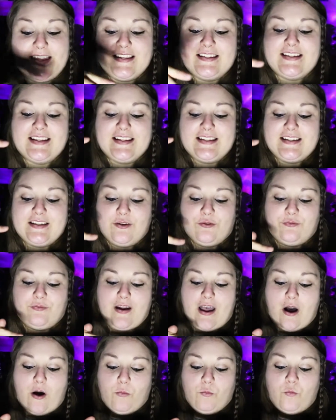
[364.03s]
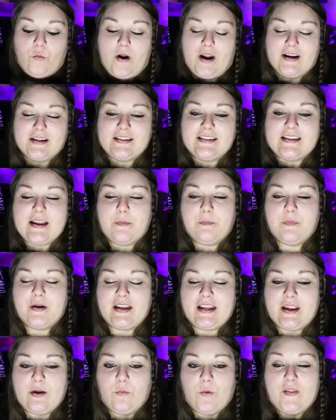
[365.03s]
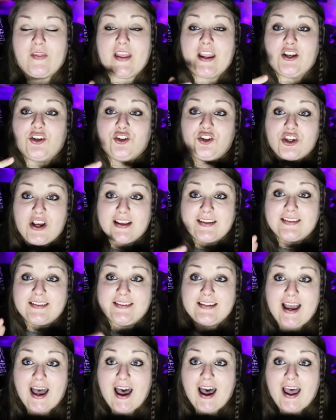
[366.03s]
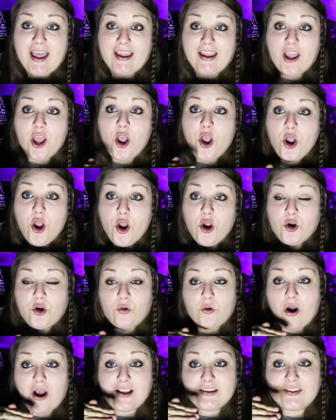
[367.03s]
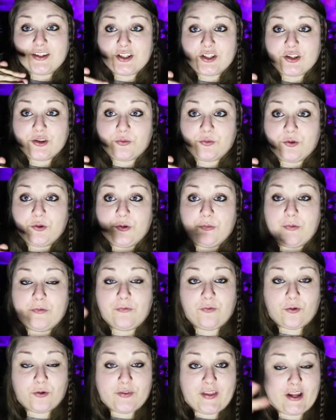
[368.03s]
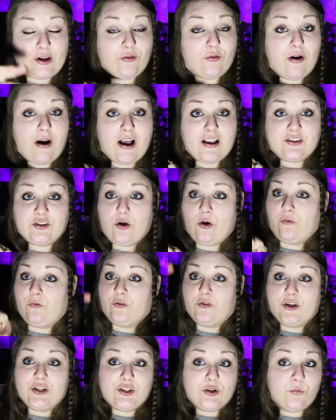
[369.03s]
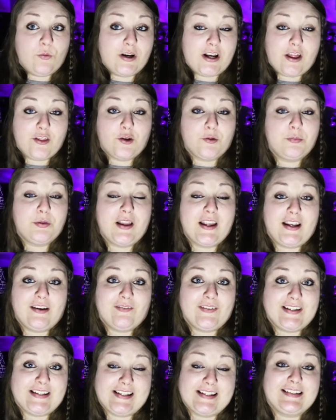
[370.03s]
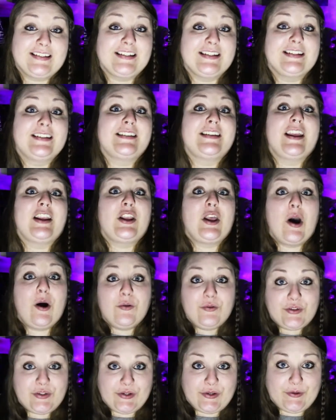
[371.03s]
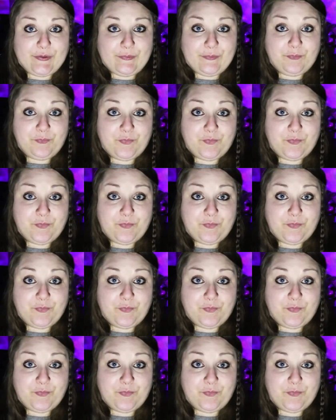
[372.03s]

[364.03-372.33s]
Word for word: This is the realm where somebody, when they just die, crosses through before they cross over into what other plane of existence they go to,